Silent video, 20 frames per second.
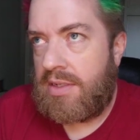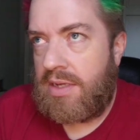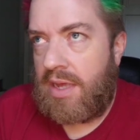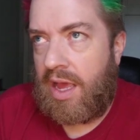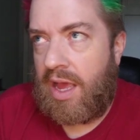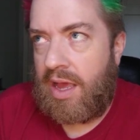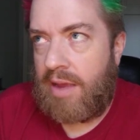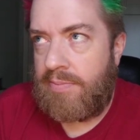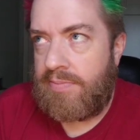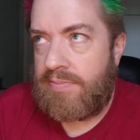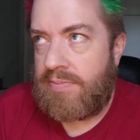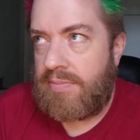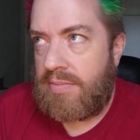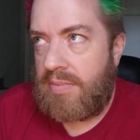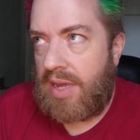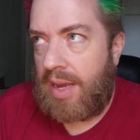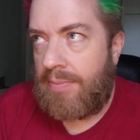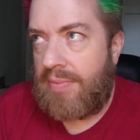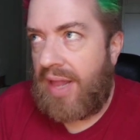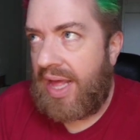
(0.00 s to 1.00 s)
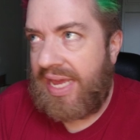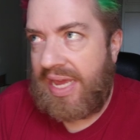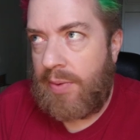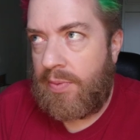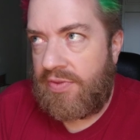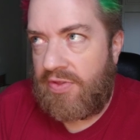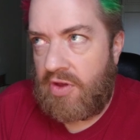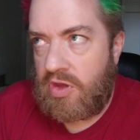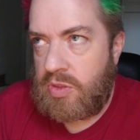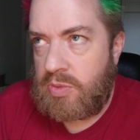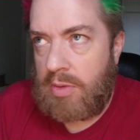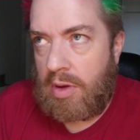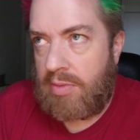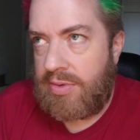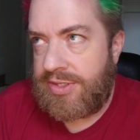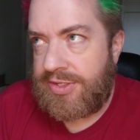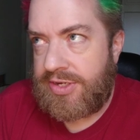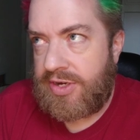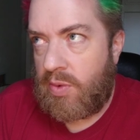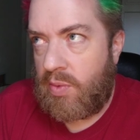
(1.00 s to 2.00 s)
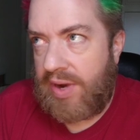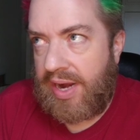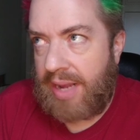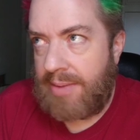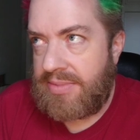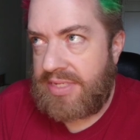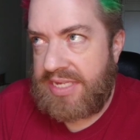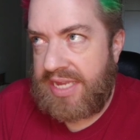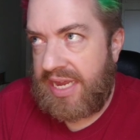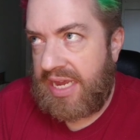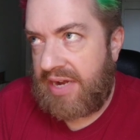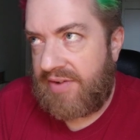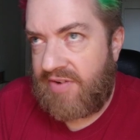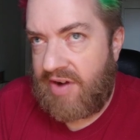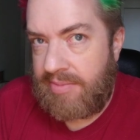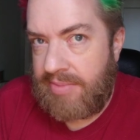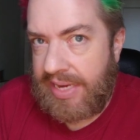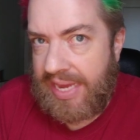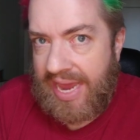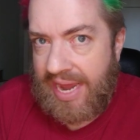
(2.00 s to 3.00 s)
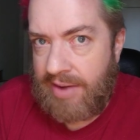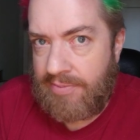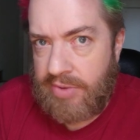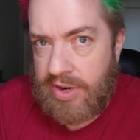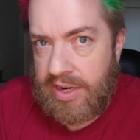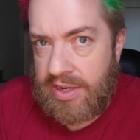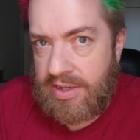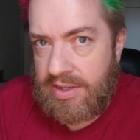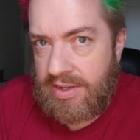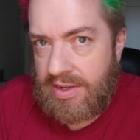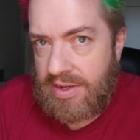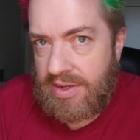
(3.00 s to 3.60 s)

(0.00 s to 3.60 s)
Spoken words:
I'm lucky when those moments are when I'm sitting in front of a camera.